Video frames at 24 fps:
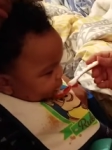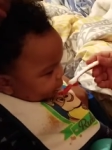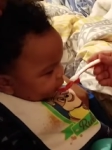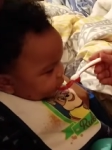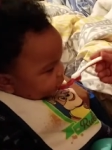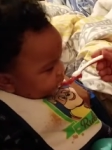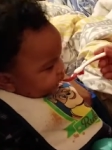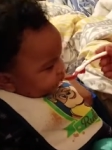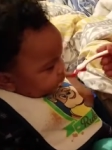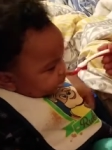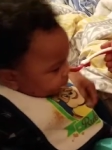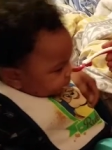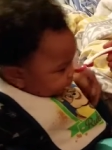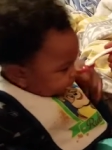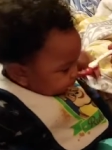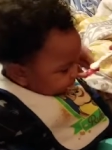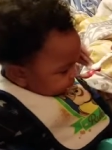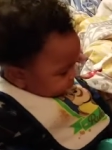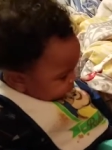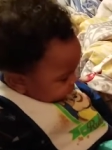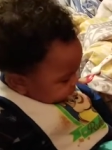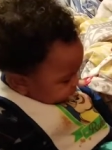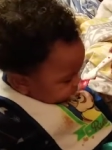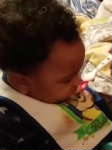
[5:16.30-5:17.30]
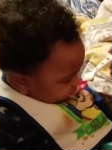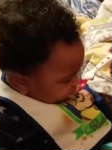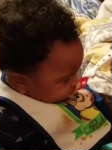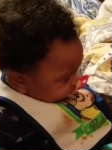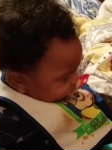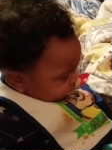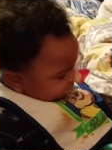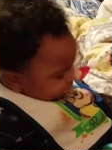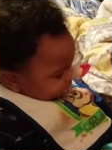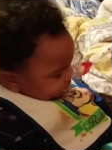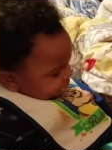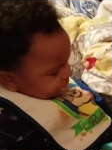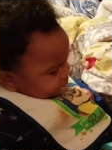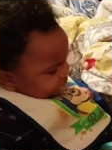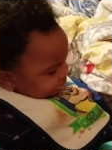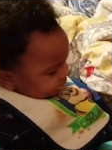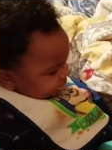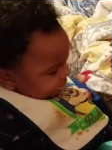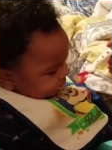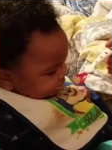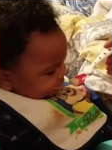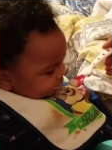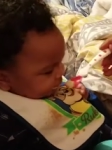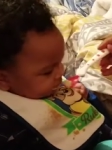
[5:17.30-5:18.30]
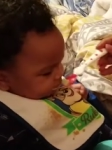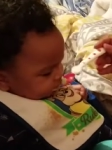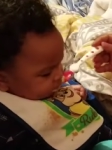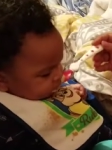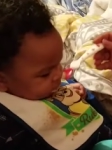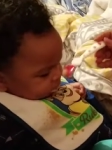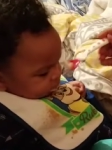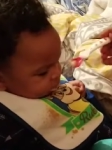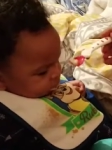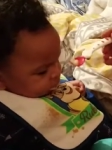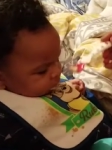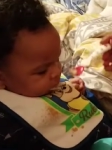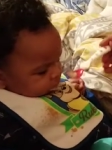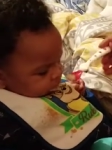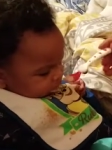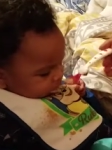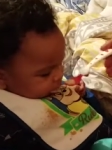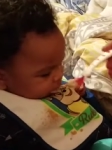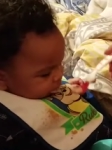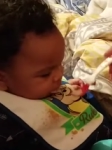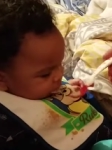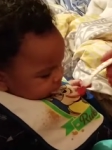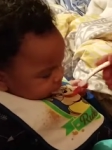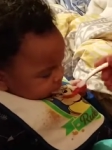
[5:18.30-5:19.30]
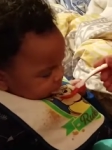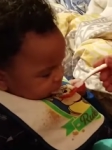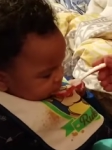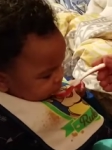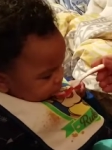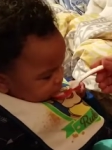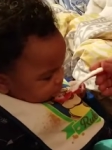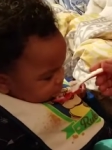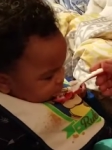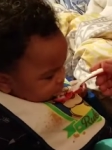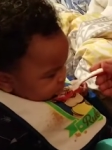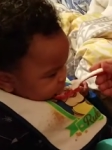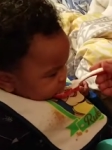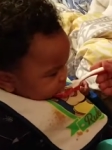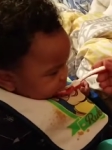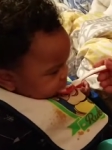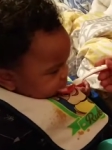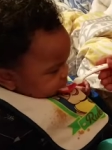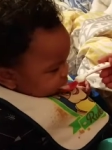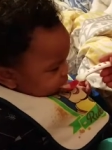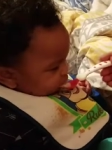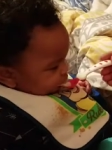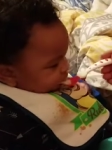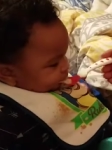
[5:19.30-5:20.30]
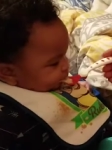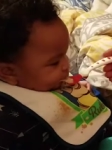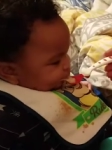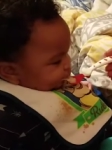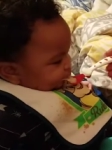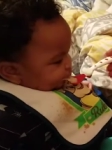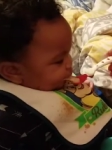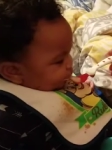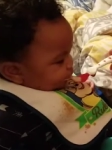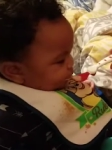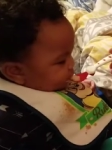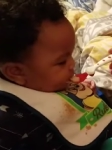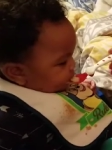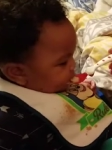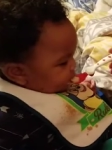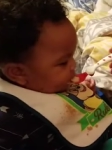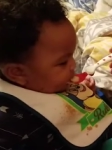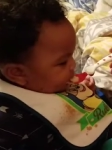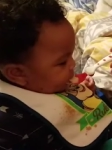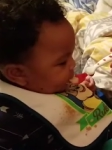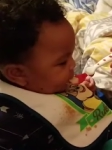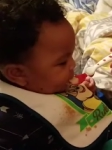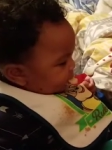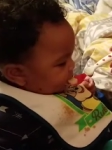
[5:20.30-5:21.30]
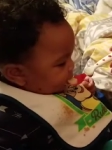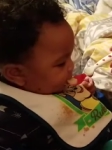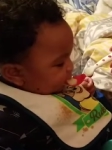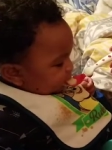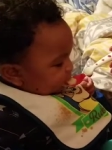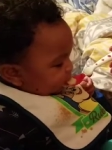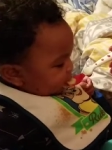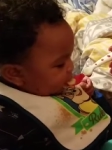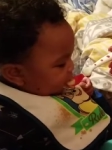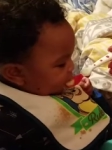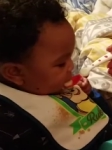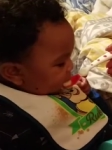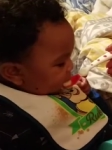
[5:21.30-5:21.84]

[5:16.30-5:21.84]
it very i'm very like he's swallowing it he only like brings it just up just a little